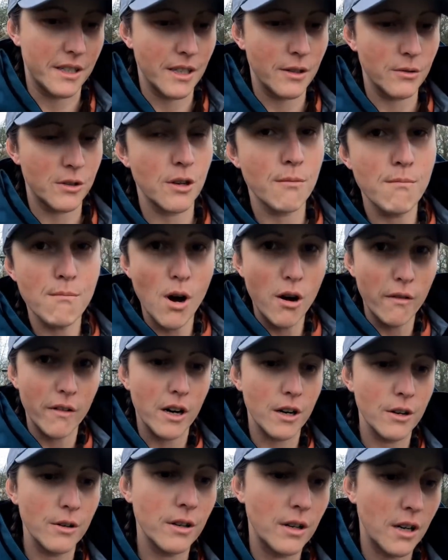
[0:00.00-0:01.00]
So
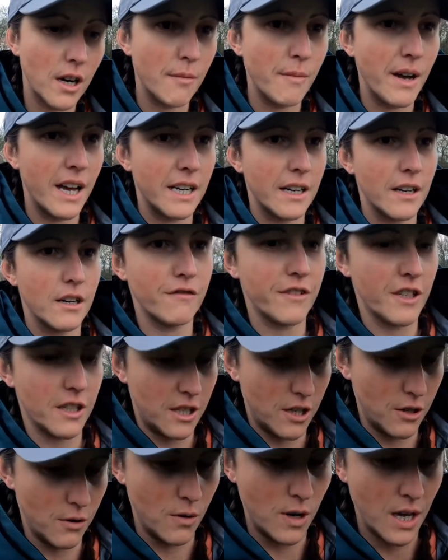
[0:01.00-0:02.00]
tomorrow I'm heading over
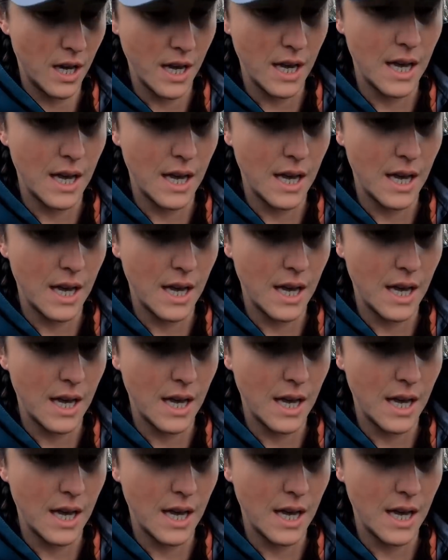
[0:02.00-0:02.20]
to